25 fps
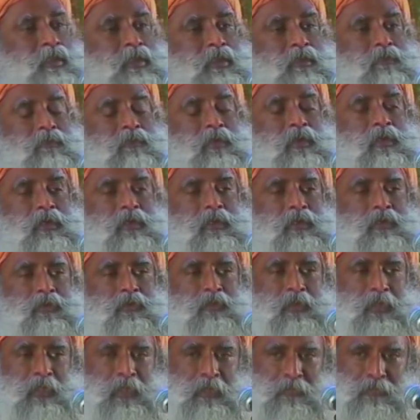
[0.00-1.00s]
in the world, you
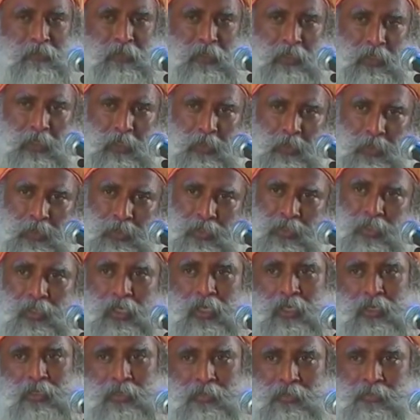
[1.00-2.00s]
will definitely go
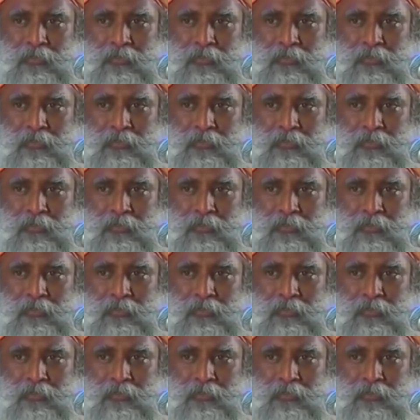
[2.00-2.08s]
insane.